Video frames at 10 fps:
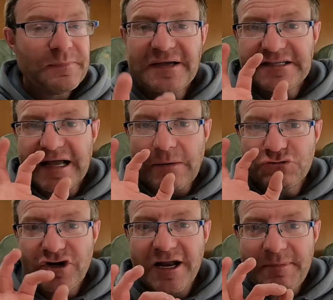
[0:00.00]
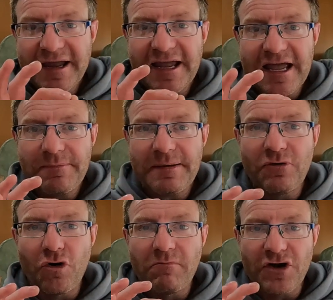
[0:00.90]
basically I'm trying to make it a bit
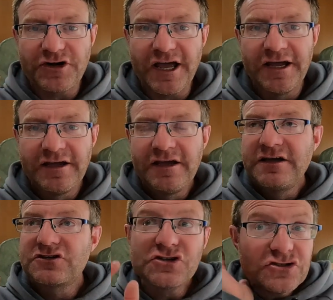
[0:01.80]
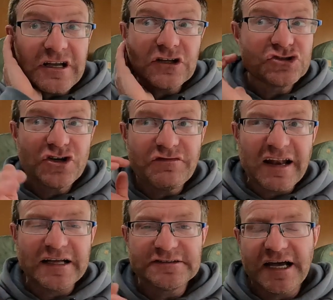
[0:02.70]
more moderner, because I'll show you the
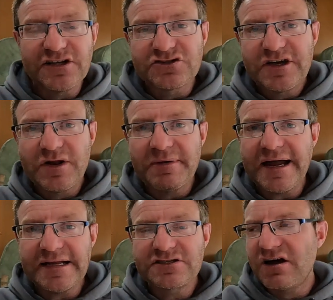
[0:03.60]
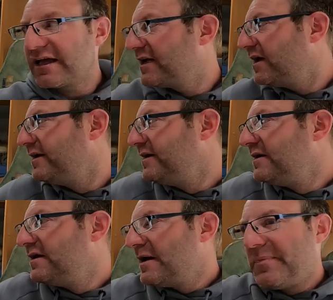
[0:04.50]
van outside, you'll see what I mean. It's got like a
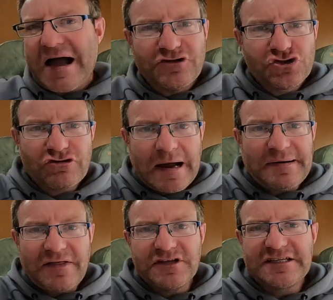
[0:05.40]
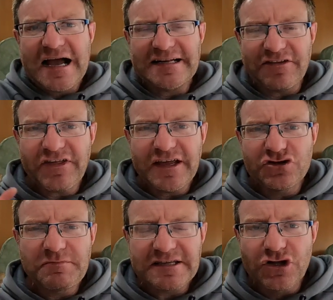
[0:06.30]
pattern stripe down the side, and I think it
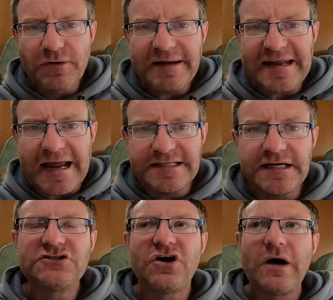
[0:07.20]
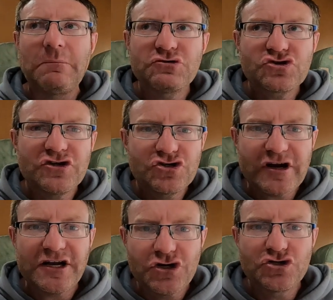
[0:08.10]
just makes it look a bit dated, so I'm just going to
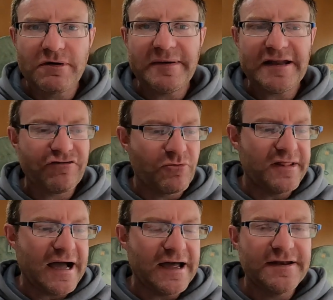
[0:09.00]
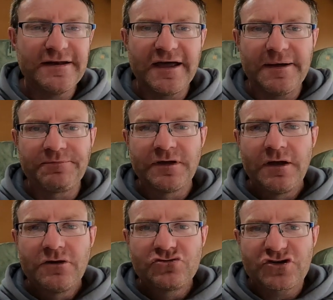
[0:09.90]
try to do something a bit different with that, and
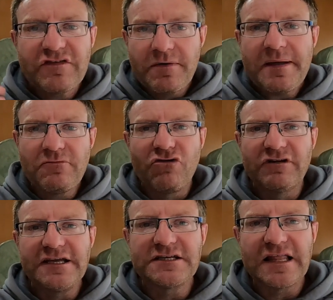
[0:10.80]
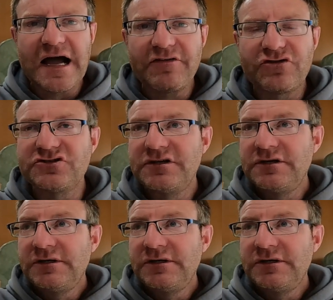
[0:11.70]
just give it a bit more release of life. Because